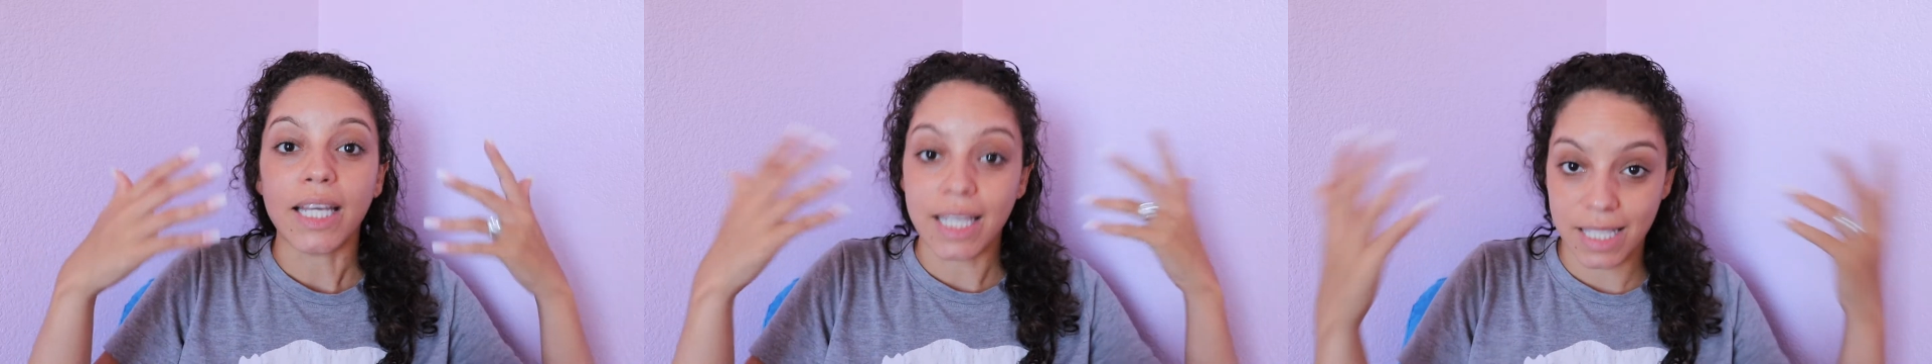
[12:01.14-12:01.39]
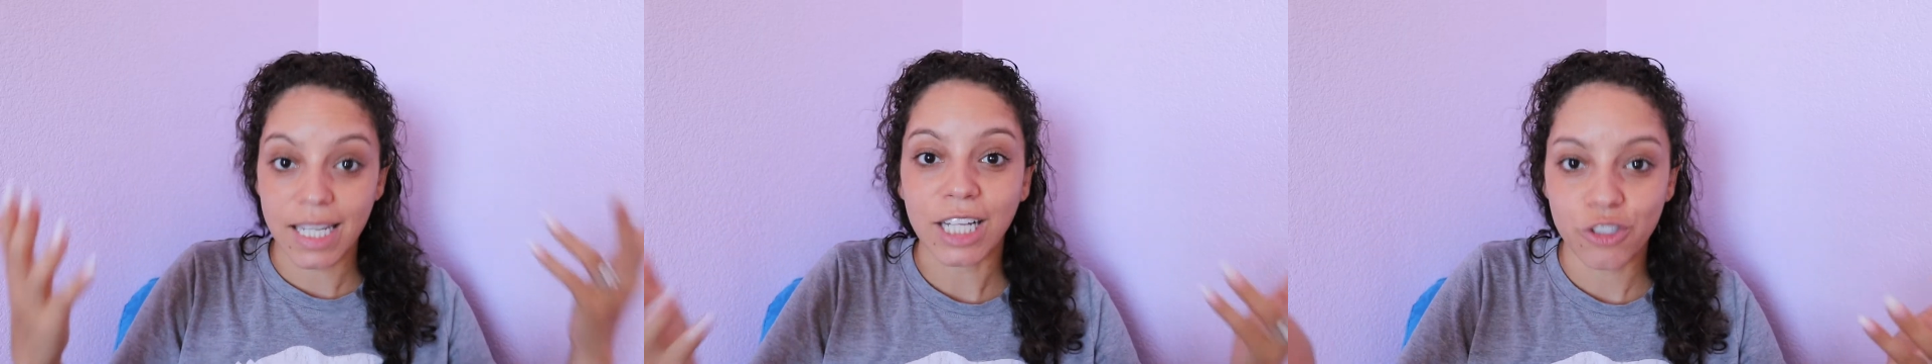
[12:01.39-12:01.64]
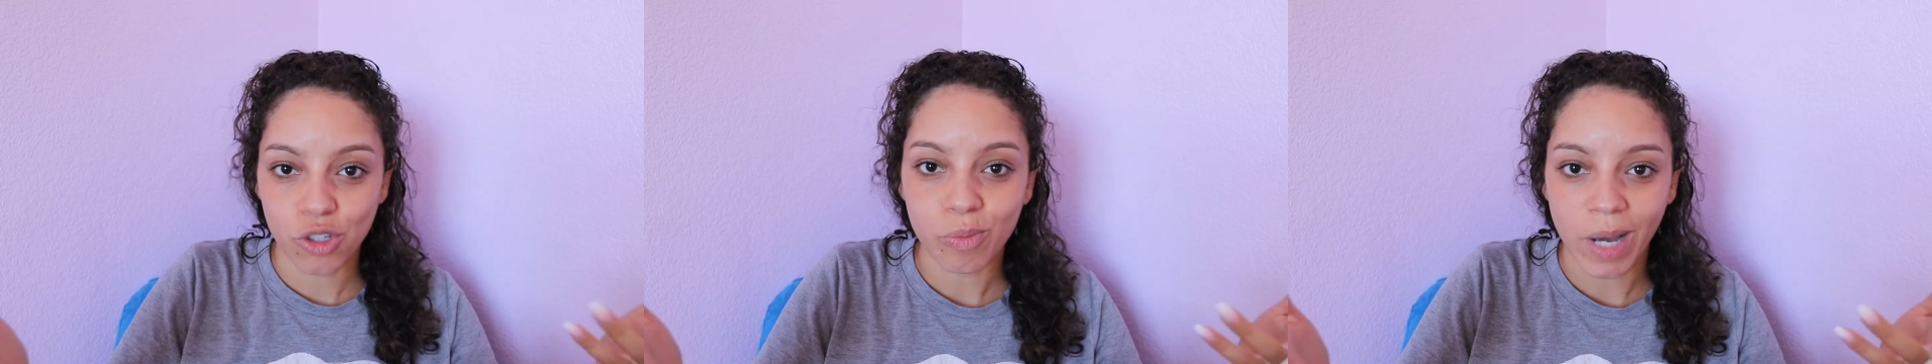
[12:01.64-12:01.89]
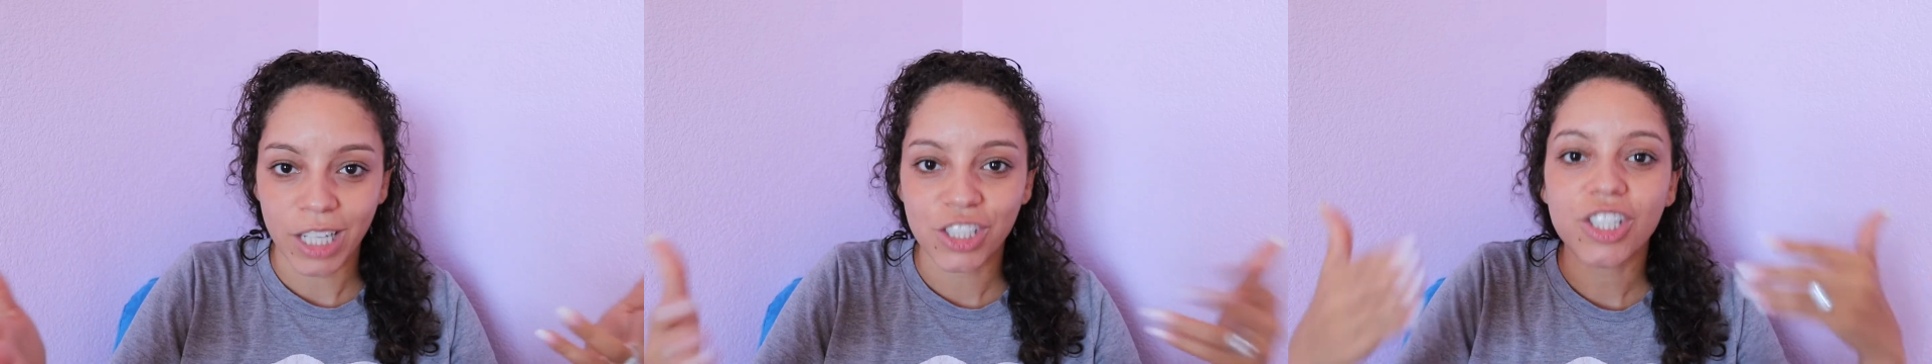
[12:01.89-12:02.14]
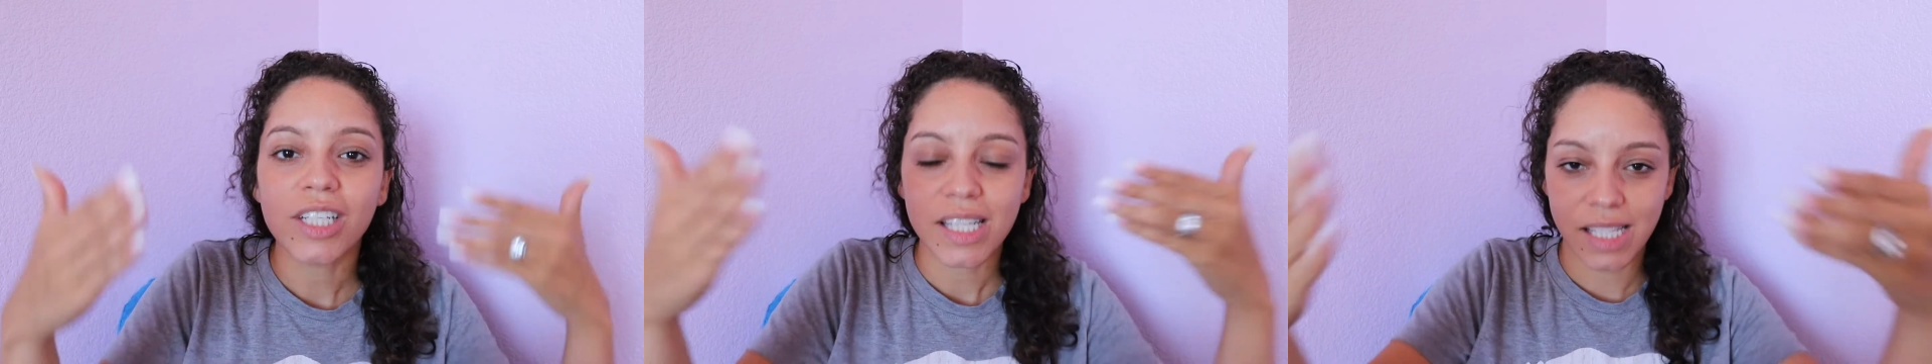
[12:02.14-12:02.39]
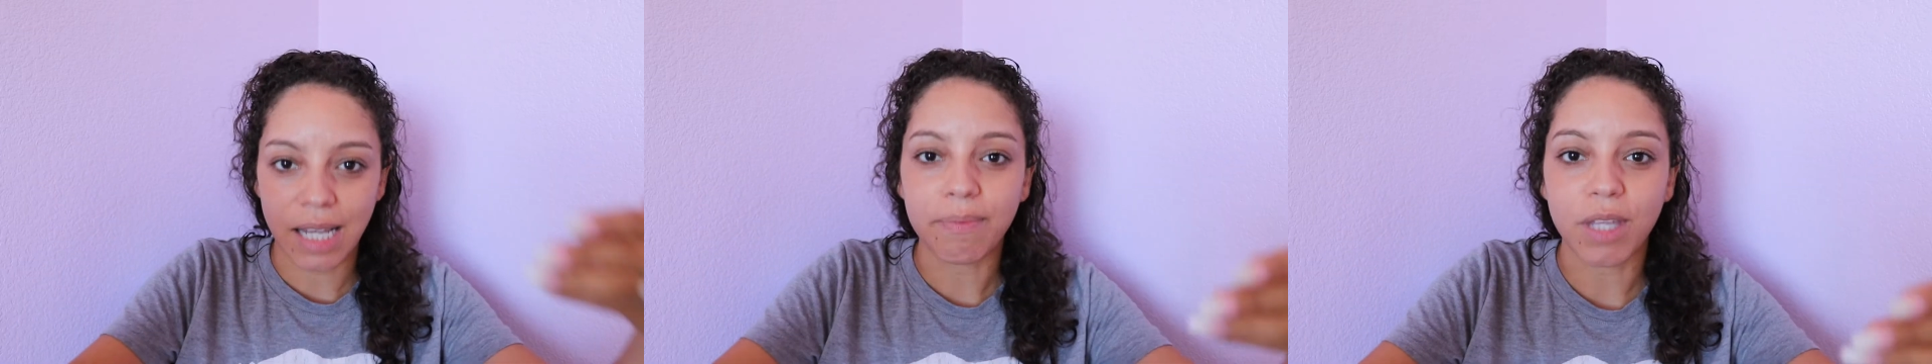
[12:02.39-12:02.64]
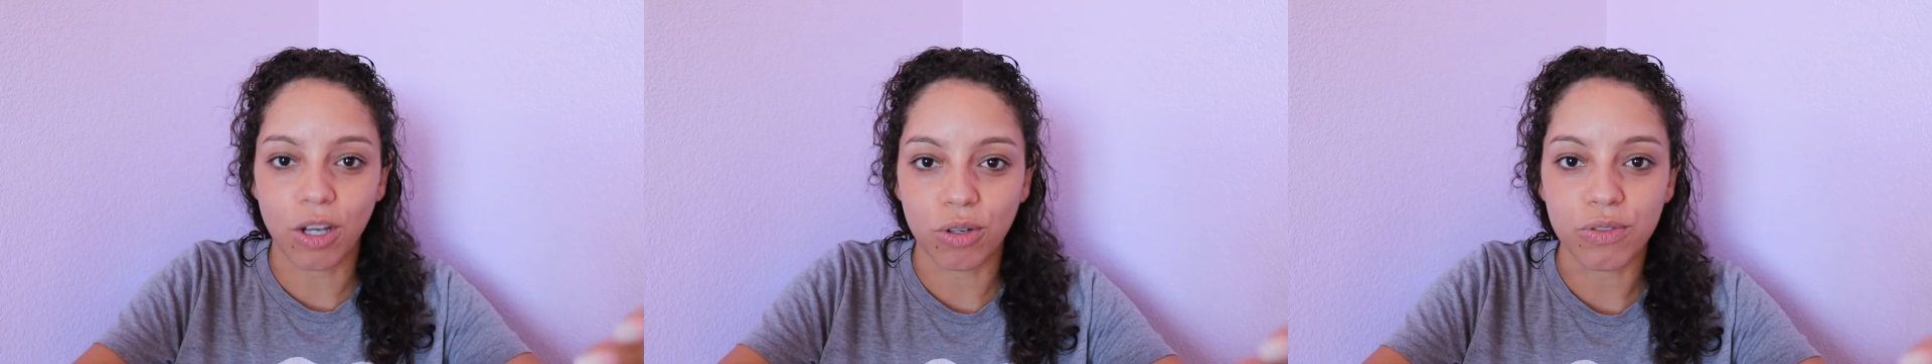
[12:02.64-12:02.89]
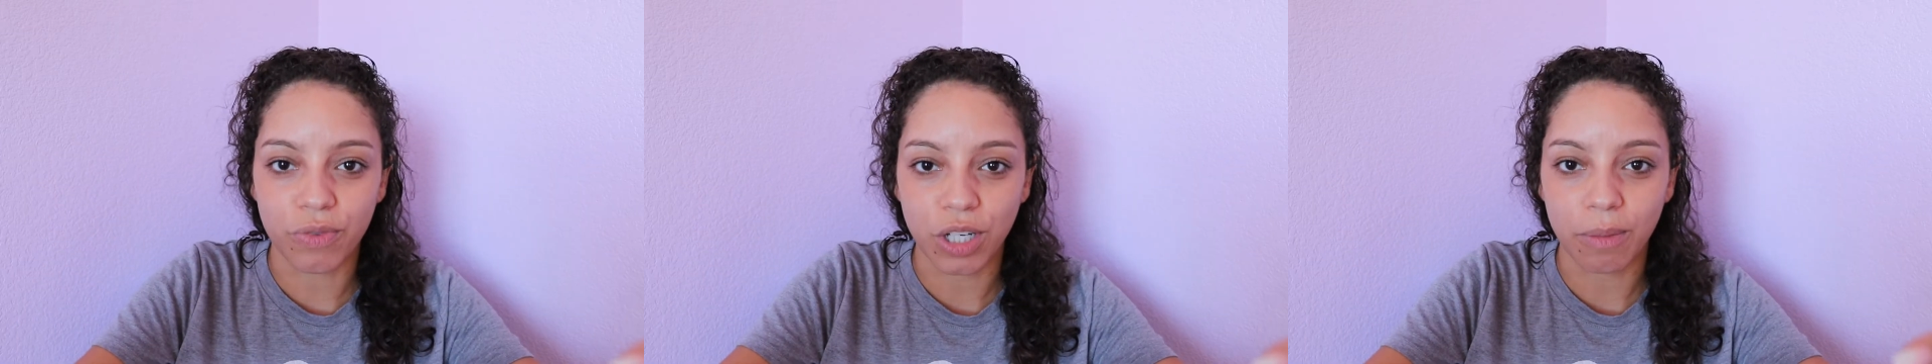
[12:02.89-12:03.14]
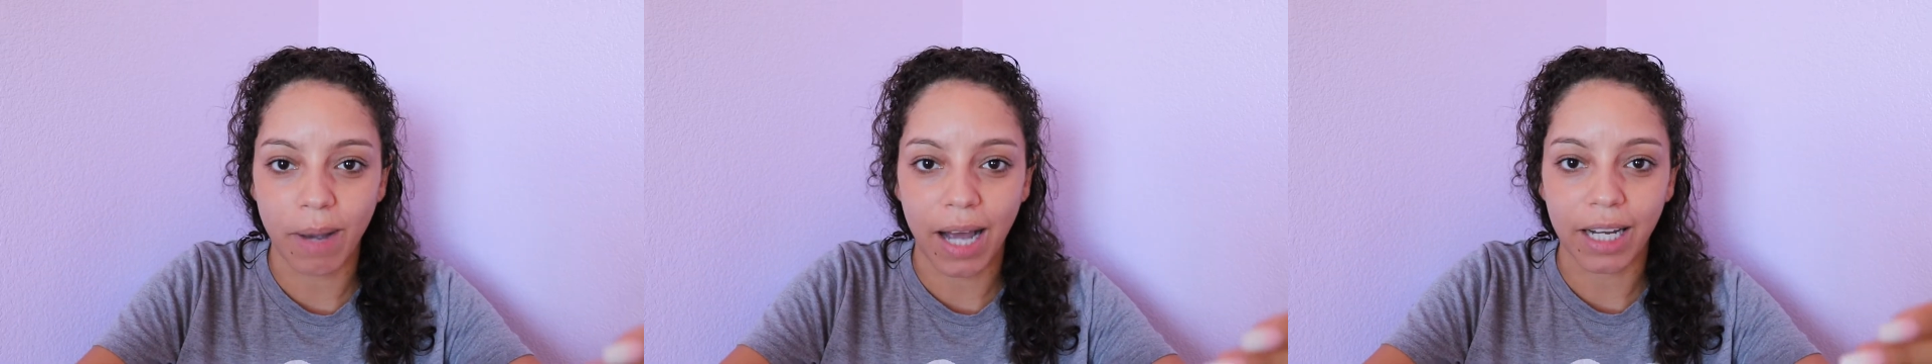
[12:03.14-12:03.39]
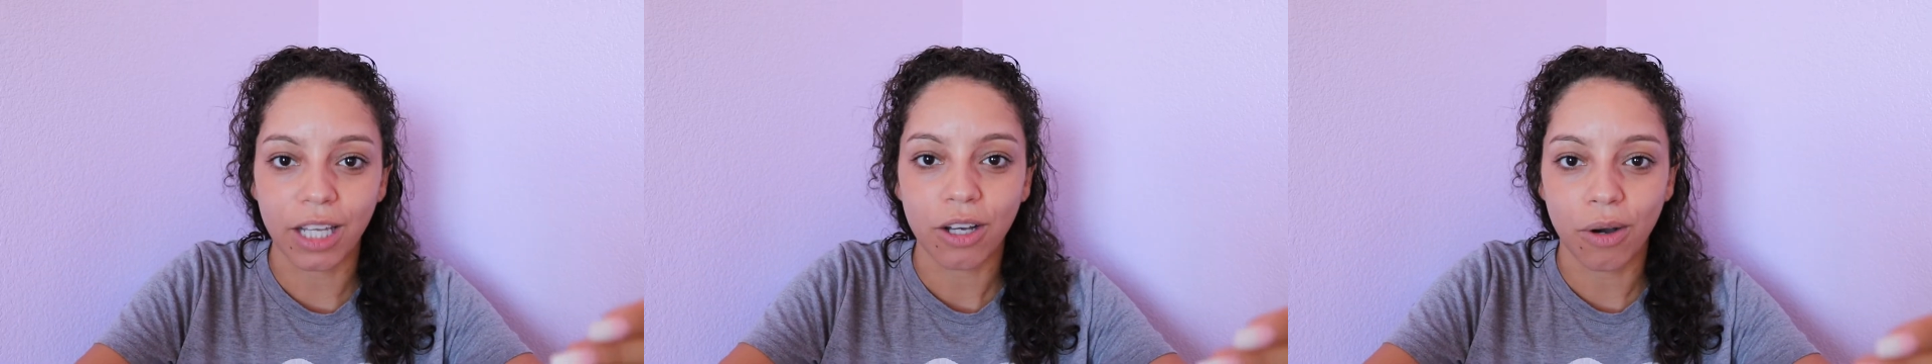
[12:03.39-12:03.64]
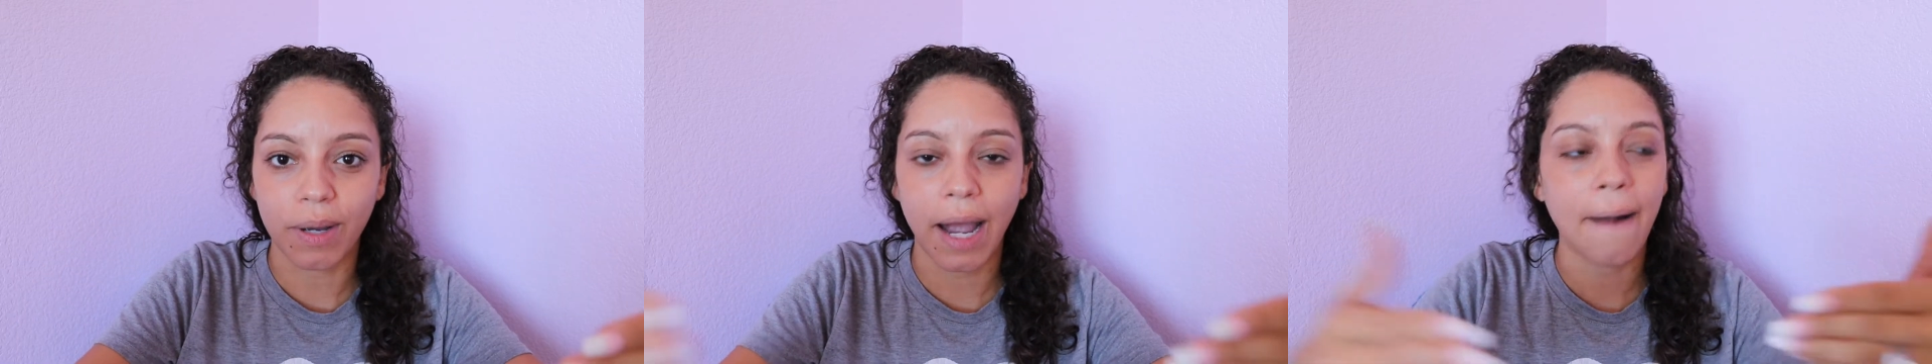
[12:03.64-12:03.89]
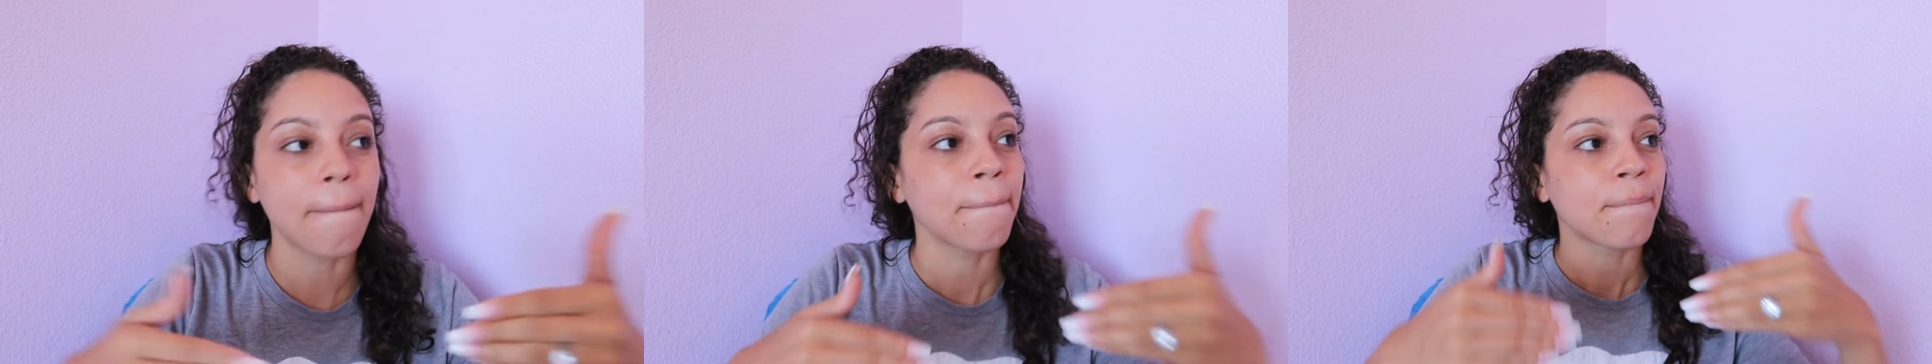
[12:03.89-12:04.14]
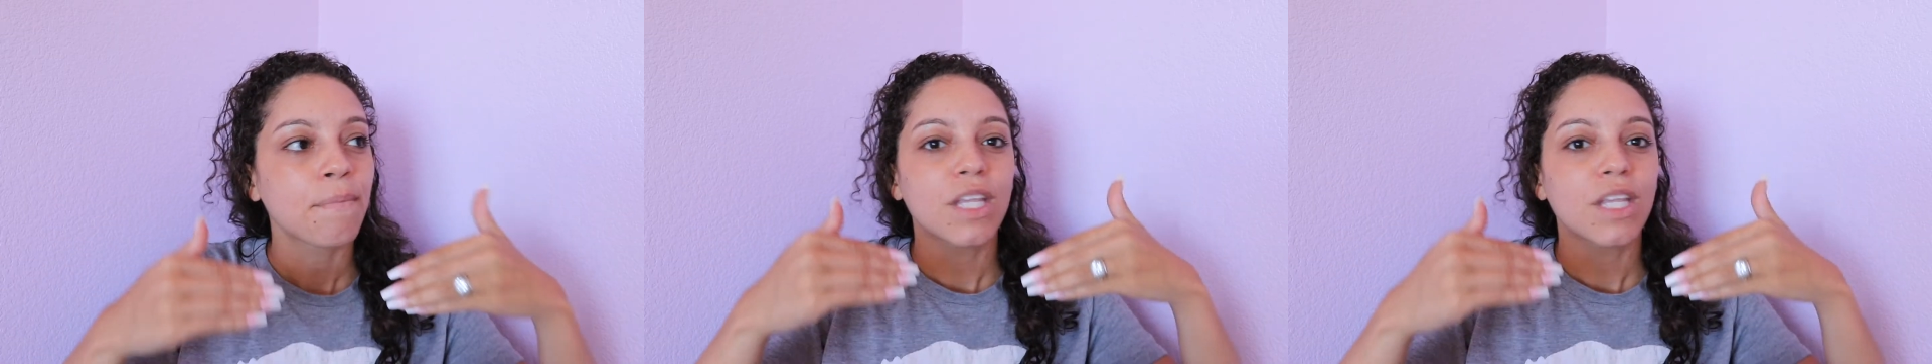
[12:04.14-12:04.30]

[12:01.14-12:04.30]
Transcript: Isn't that too much? Same thing goes for your body, okay?